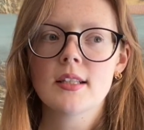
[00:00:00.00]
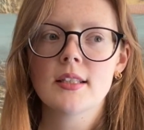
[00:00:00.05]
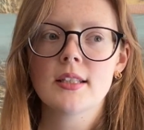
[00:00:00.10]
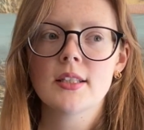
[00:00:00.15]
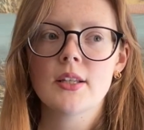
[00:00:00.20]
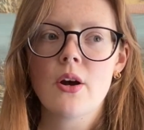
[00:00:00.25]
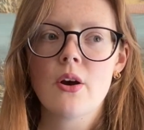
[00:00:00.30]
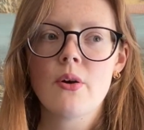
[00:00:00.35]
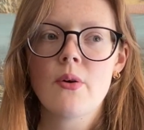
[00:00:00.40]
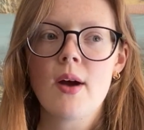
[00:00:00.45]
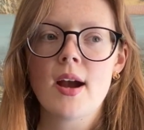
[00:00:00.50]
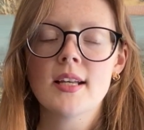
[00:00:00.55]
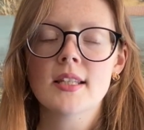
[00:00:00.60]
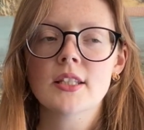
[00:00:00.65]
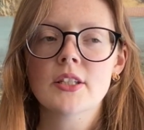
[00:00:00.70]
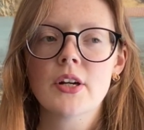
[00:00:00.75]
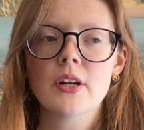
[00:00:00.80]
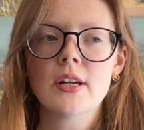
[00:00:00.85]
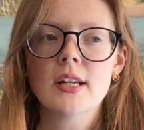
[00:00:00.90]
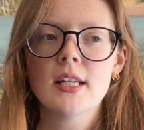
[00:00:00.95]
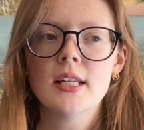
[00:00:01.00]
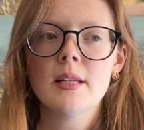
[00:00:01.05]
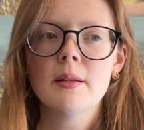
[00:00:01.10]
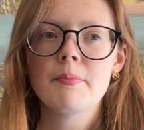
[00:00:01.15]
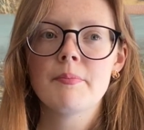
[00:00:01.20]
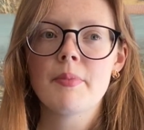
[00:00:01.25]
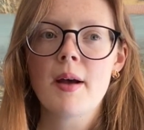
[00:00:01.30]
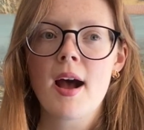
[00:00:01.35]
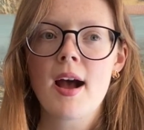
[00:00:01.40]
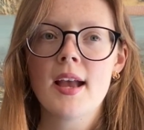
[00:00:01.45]
So I started
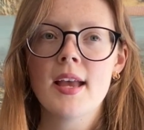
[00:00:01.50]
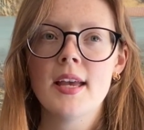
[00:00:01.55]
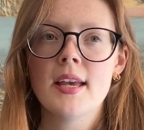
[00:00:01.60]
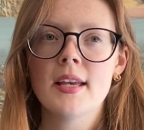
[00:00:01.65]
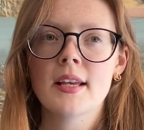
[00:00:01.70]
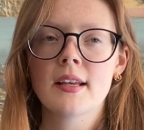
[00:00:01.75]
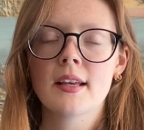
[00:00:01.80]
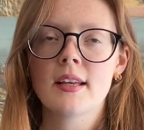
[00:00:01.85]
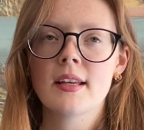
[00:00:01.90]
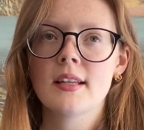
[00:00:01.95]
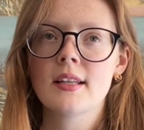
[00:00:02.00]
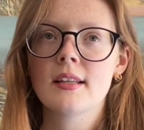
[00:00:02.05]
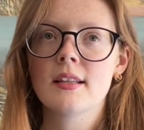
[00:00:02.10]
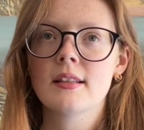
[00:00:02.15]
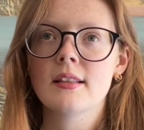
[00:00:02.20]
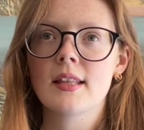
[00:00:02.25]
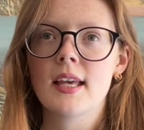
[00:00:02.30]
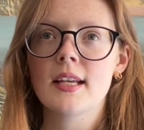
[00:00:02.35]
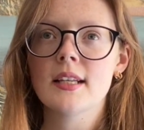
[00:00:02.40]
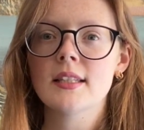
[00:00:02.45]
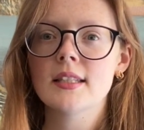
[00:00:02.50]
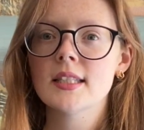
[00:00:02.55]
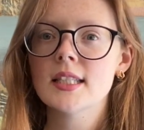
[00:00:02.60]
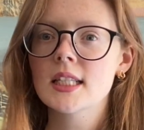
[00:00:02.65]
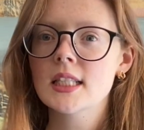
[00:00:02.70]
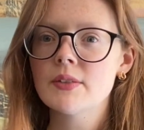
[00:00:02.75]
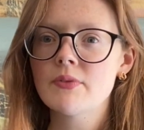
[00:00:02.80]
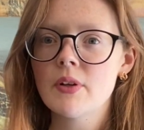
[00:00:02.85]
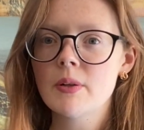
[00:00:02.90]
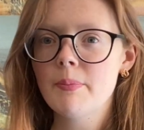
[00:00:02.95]
buying like
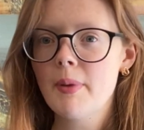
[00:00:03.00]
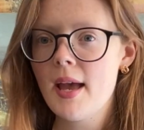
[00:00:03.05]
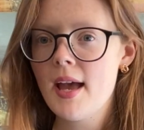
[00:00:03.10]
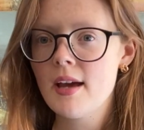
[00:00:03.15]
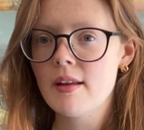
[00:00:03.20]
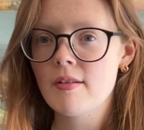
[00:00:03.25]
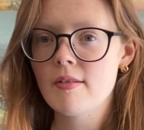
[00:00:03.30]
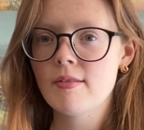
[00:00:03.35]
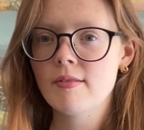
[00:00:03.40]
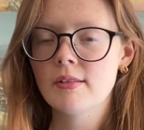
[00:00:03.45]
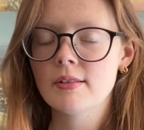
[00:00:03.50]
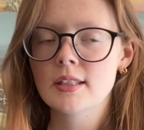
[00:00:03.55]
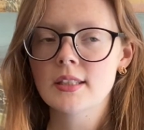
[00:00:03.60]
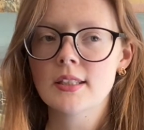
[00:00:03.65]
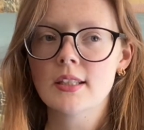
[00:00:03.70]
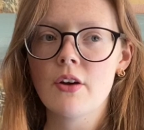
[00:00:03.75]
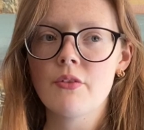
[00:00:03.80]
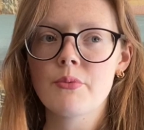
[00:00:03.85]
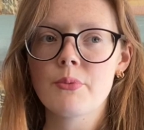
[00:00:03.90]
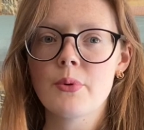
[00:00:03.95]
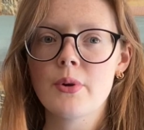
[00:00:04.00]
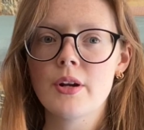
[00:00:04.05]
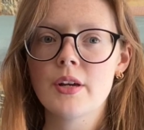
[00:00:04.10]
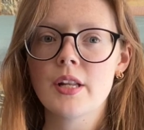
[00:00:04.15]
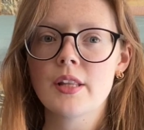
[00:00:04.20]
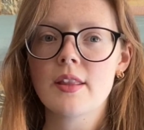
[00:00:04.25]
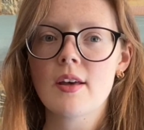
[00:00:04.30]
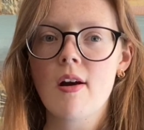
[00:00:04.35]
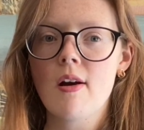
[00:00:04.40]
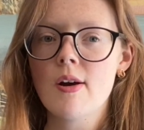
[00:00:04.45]
6-foot panels of wood
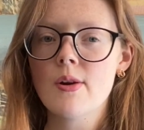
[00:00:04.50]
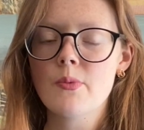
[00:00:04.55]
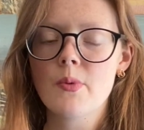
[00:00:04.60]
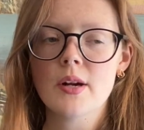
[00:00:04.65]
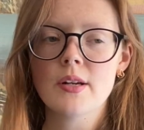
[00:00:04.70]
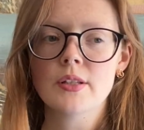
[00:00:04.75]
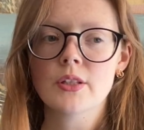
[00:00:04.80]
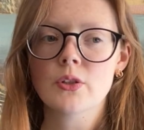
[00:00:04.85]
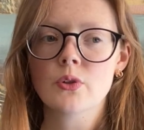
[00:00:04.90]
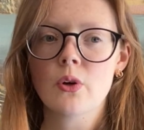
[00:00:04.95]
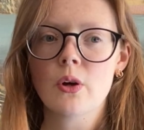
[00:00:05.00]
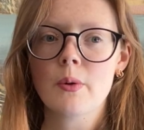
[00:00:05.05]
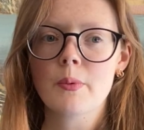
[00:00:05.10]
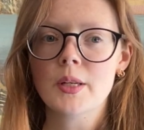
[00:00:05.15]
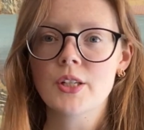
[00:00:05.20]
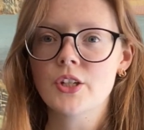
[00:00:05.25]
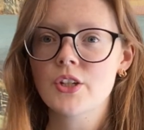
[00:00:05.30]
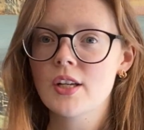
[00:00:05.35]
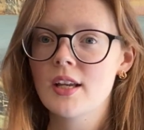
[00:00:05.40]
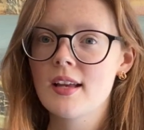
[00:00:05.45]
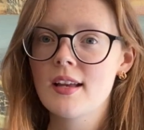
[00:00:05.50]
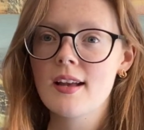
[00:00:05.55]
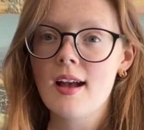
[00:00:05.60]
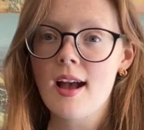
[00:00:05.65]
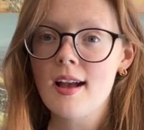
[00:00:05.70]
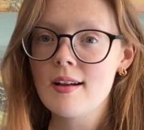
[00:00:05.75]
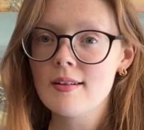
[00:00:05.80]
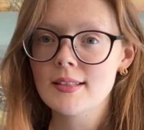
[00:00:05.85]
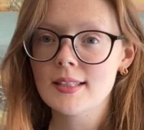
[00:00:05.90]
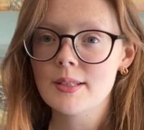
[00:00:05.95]
at the hardware store, which
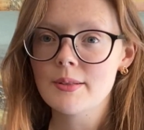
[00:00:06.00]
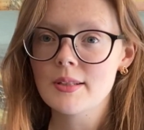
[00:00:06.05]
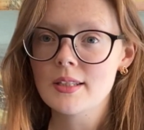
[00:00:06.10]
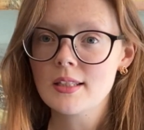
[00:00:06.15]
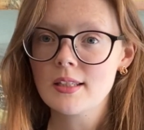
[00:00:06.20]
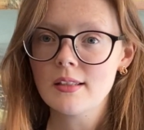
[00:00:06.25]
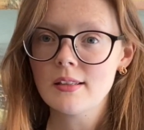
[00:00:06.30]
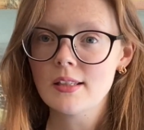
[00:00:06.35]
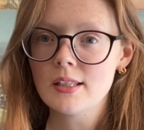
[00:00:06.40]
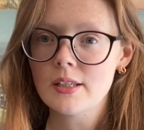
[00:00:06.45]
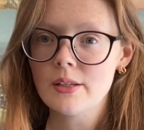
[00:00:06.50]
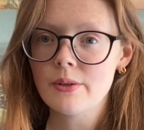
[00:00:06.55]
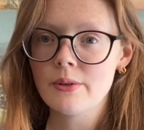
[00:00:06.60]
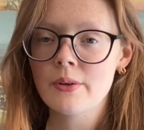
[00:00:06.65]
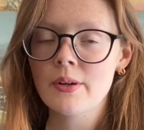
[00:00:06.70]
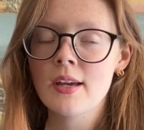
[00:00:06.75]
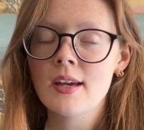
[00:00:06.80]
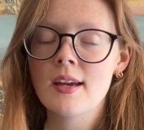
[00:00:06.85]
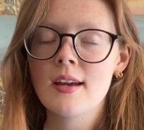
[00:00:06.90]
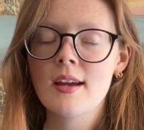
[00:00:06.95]
I also still do.